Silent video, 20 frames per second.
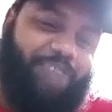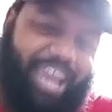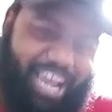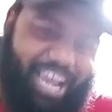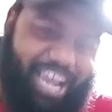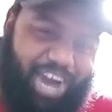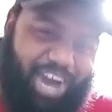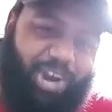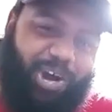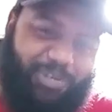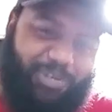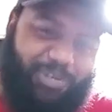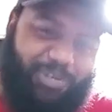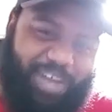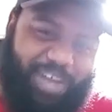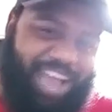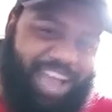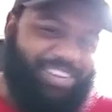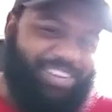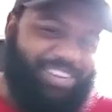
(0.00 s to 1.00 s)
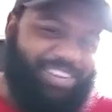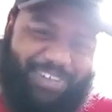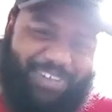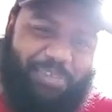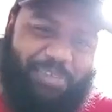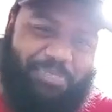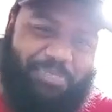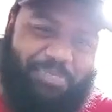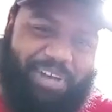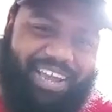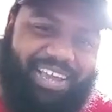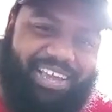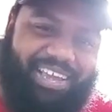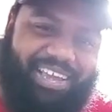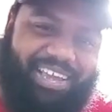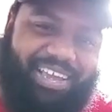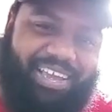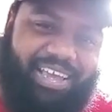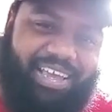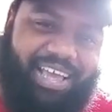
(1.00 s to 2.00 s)
ain't cut off every fucking month?
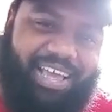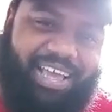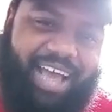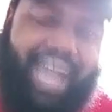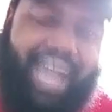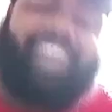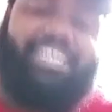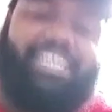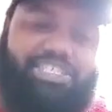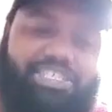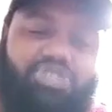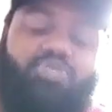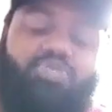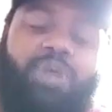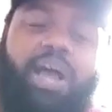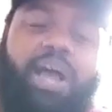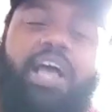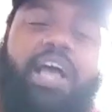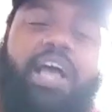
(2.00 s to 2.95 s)
I said, You want,